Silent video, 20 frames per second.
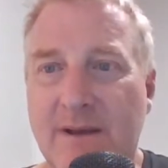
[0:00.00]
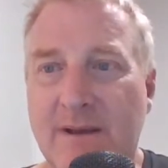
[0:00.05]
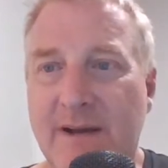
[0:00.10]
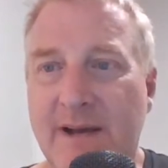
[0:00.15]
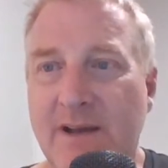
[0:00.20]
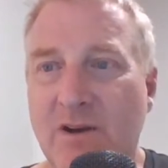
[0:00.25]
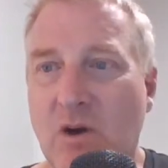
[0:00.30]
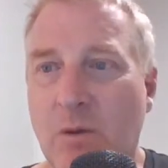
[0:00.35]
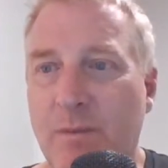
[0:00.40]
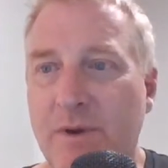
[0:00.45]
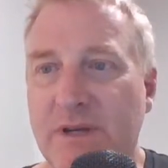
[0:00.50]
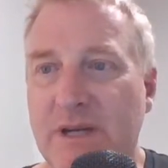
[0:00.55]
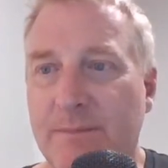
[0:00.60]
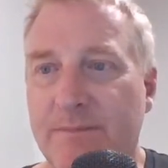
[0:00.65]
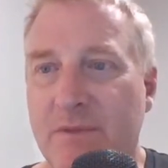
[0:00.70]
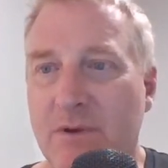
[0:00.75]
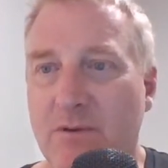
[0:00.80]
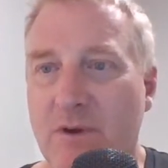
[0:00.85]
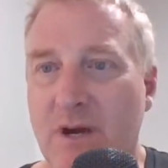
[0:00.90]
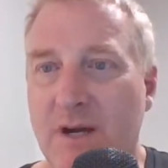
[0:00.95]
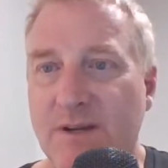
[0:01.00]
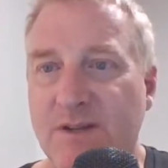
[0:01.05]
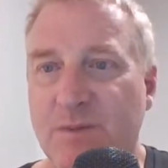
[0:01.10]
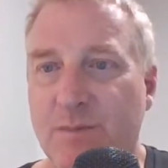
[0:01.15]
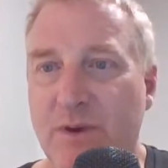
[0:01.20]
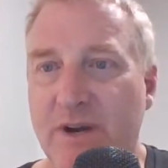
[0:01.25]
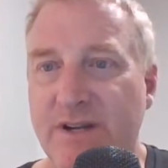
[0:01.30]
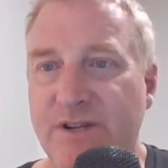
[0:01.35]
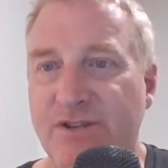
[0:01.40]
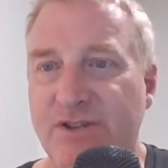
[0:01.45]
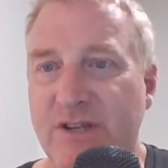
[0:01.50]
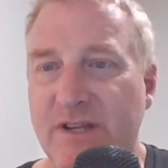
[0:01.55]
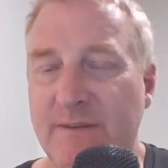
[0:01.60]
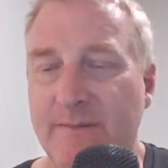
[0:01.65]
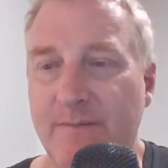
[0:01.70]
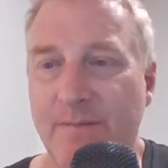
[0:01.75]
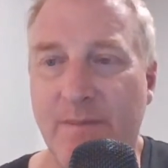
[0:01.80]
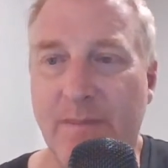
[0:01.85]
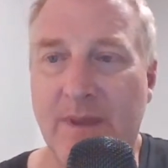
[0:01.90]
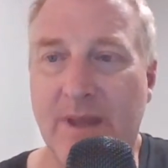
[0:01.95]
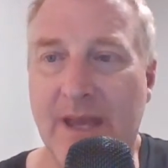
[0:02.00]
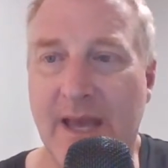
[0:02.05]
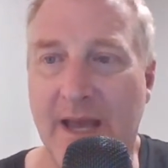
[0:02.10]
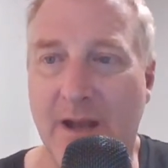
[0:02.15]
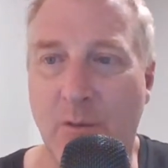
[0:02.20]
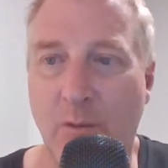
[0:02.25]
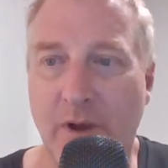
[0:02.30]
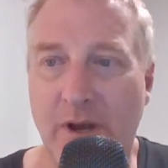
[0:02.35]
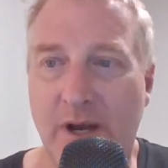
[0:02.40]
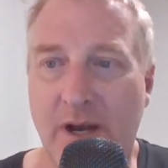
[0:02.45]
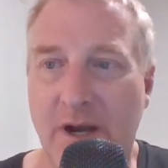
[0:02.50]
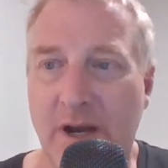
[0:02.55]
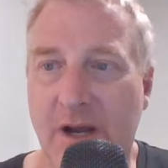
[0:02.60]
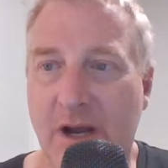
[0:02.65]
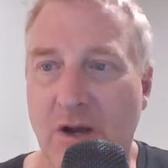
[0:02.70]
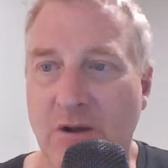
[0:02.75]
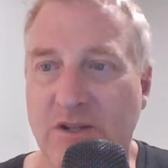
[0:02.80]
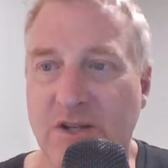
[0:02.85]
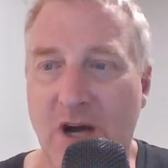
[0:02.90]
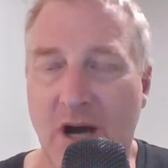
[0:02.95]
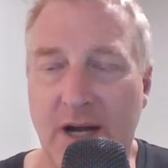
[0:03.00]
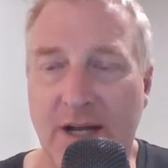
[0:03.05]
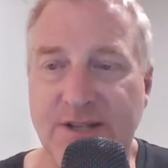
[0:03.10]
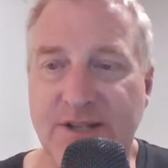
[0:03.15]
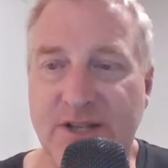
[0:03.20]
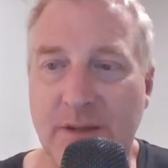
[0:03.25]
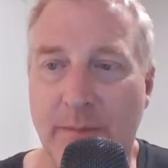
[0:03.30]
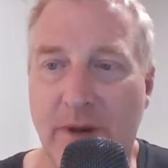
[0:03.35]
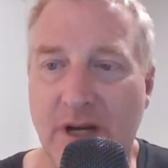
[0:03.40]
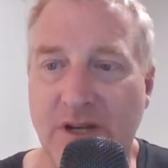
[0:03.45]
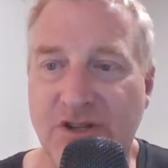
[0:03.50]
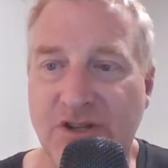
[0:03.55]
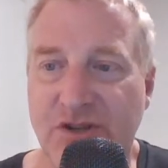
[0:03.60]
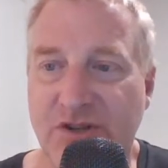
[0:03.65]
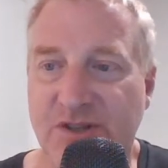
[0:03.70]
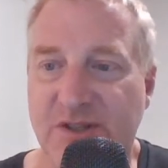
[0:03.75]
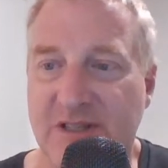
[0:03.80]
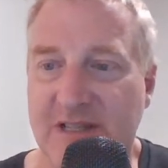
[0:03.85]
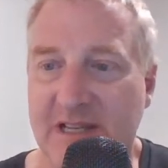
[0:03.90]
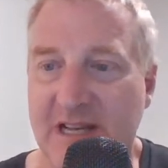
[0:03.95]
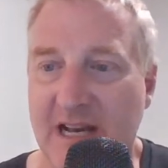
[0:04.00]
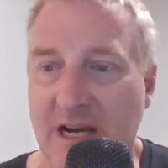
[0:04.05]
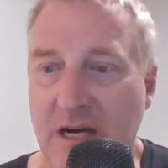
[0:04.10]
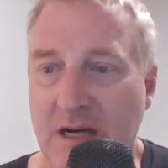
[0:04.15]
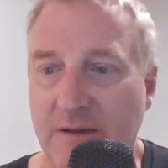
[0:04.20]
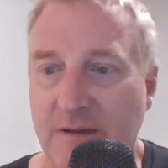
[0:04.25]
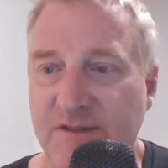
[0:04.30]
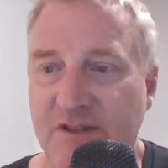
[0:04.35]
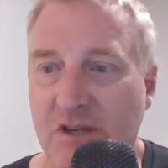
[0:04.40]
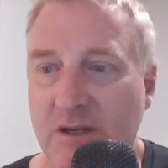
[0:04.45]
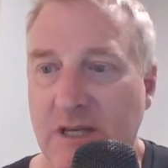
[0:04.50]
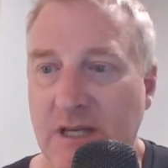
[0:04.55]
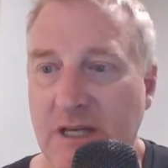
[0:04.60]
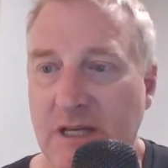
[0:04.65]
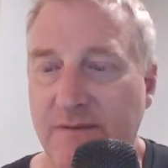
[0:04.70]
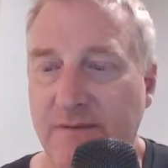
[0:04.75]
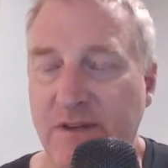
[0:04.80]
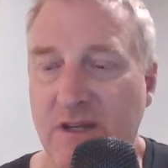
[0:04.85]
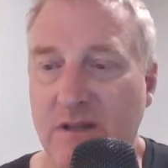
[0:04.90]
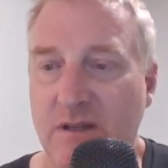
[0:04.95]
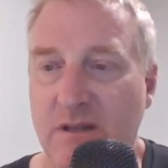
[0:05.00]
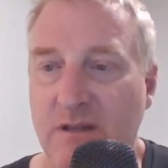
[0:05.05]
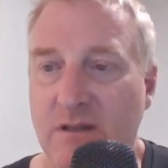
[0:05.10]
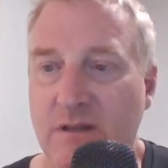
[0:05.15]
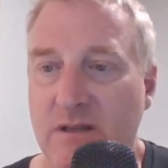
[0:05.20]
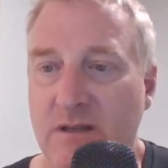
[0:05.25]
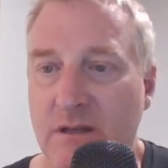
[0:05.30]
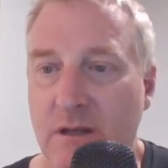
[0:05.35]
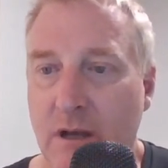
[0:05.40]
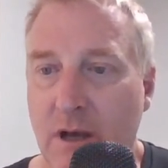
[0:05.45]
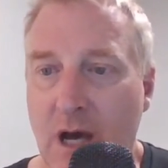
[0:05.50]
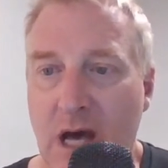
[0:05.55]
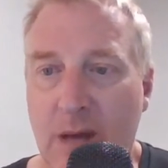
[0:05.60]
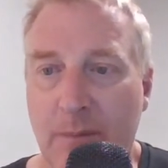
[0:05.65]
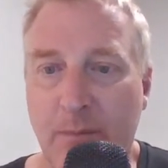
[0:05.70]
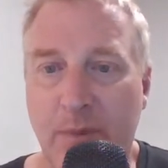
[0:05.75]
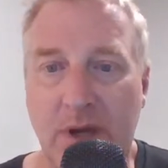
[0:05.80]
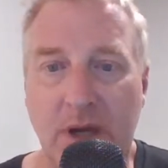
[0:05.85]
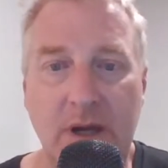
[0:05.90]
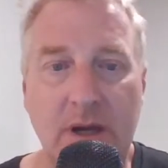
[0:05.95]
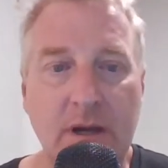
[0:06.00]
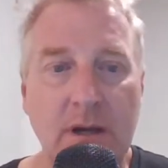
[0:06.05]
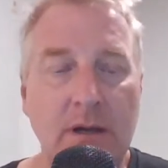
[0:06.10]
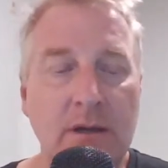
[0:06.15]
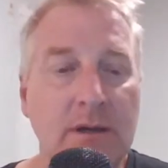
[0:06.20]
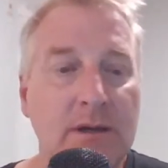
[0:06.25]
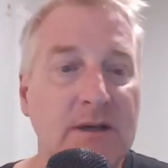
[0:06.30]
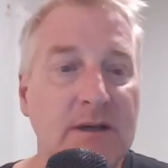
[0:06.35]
I opened up the wrong spreadsheet. Okay. We are going to go talks amongst yourselves. I'll give you a topic.